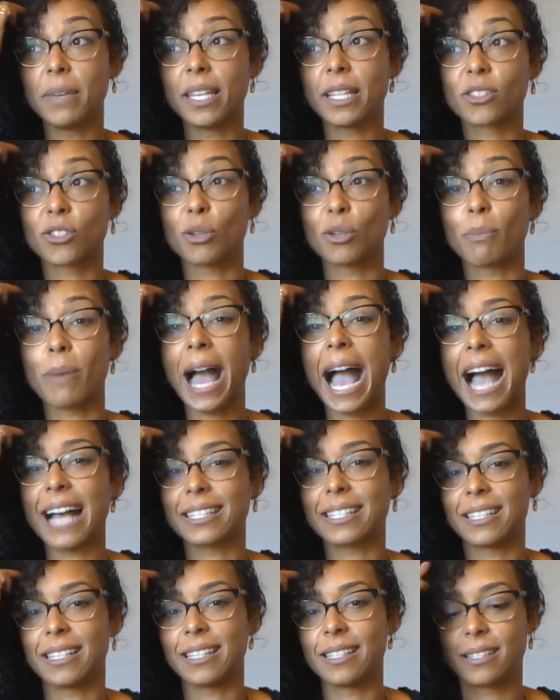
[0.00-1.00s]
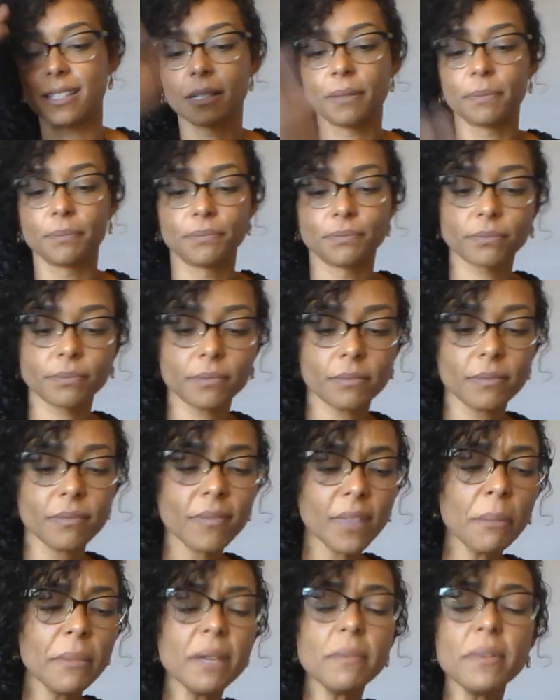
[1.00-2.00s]
surpasses.
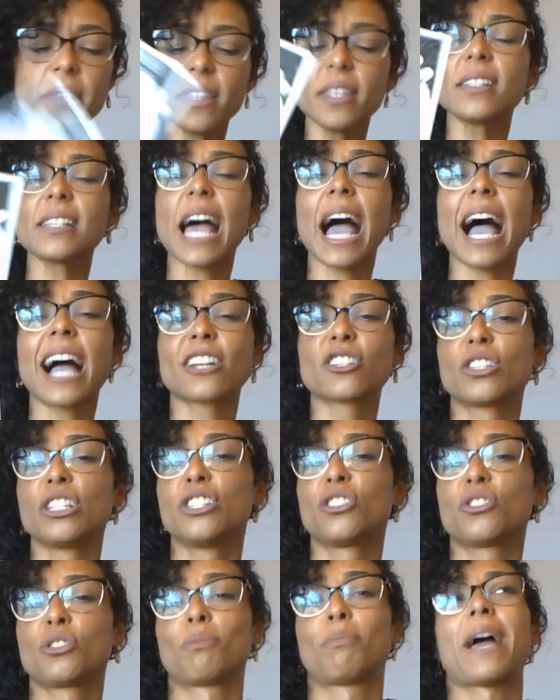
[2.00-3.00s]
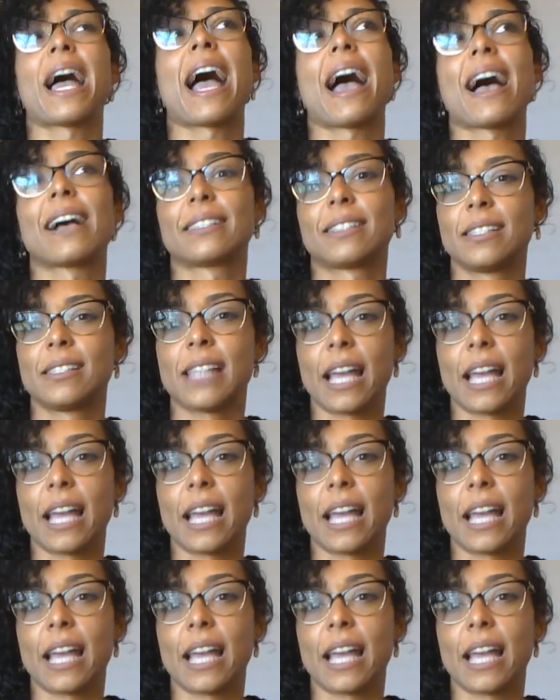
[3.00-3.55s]
Maybe this actually surpasses,